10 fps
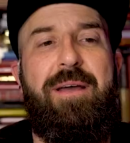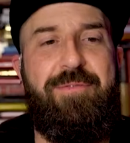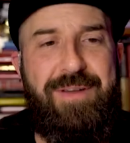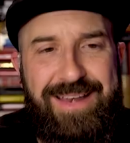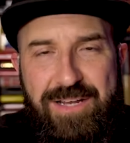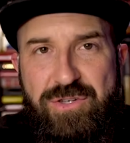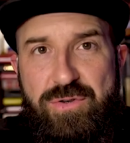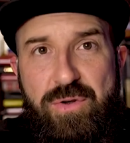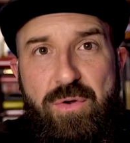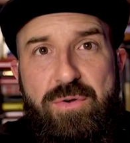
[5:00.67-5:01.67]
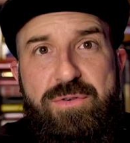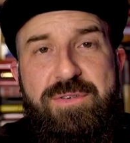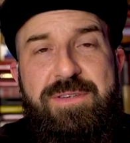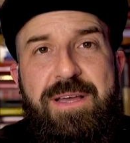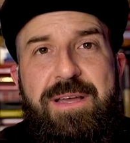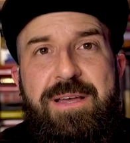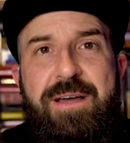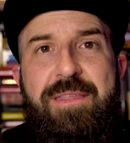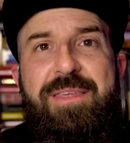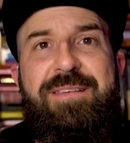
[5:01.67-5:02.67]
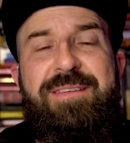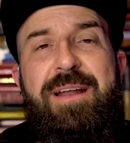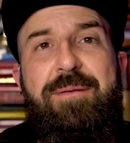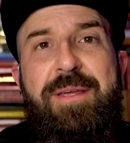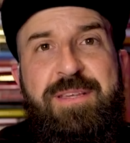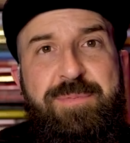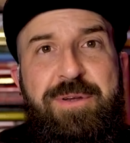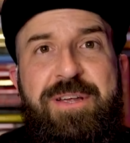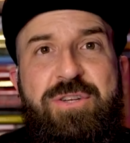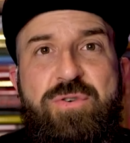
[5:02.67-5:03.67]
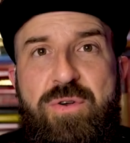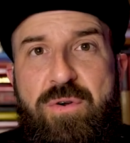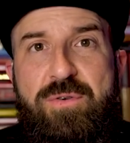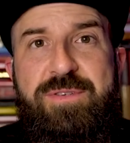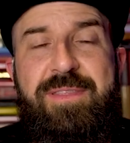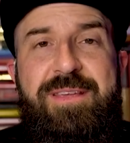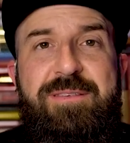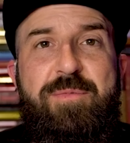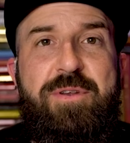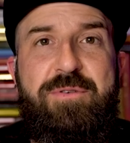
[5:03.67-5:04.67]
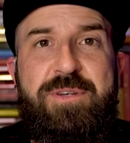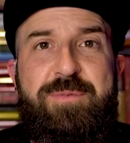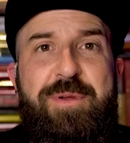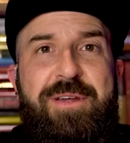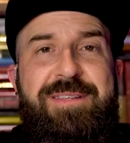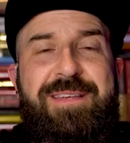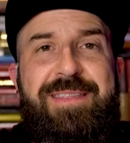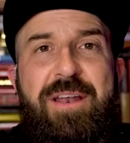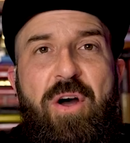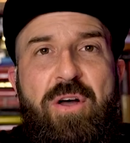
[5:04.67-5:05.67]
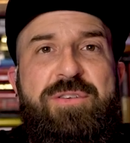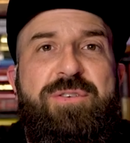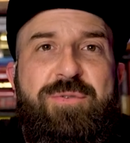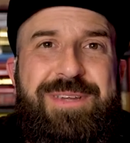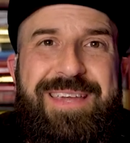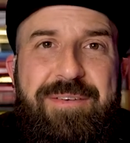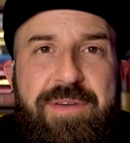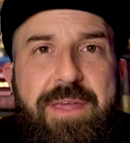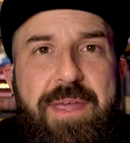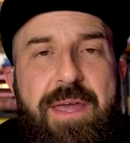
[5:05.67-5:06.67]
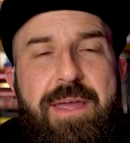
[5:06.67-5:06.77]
financial goals, experiential goals and things I'm going to do experience, and then also giving.